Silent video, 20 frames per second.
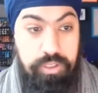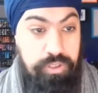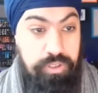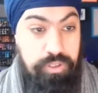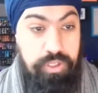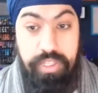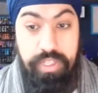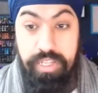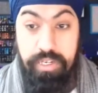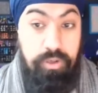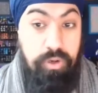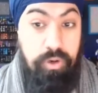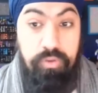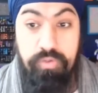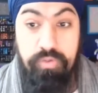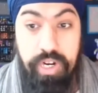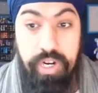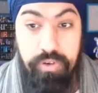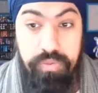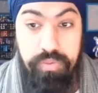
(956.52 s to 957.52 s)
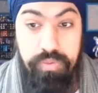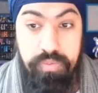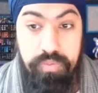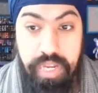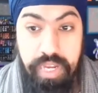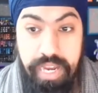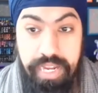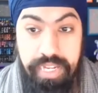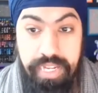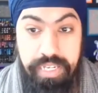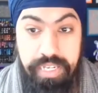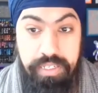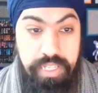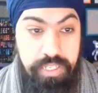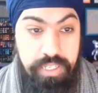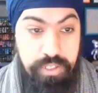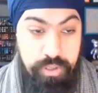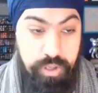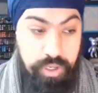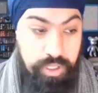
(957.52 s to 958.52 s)
they go viral and
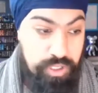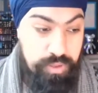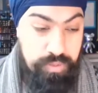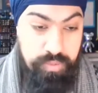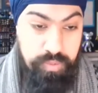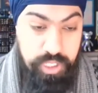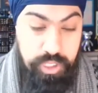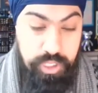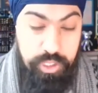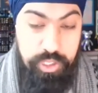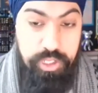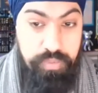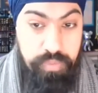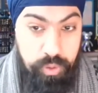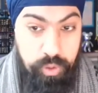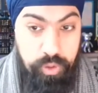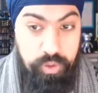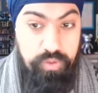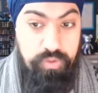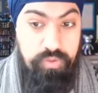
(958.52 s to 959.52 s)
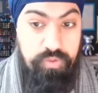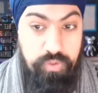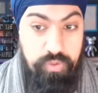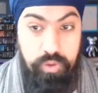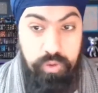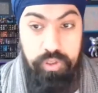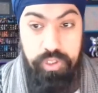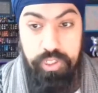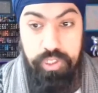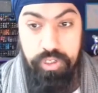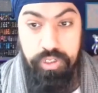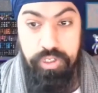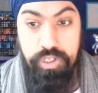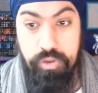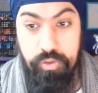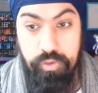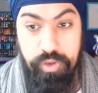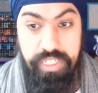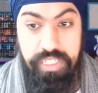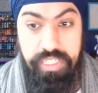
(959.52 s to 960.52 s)
there's not much support for young
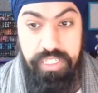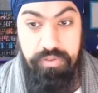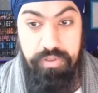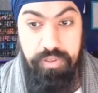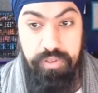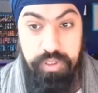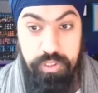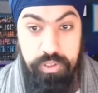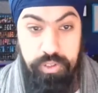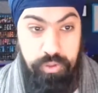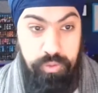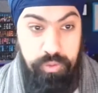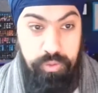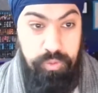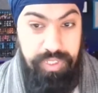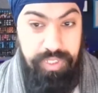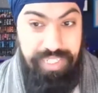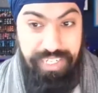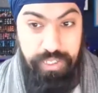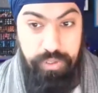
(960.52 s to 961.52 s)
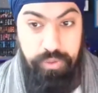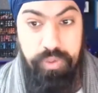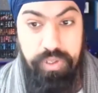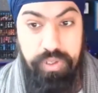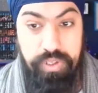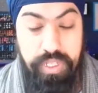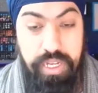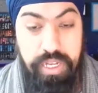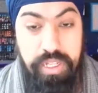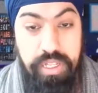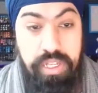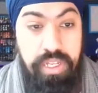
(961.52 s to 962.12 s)
creatives to deal with that.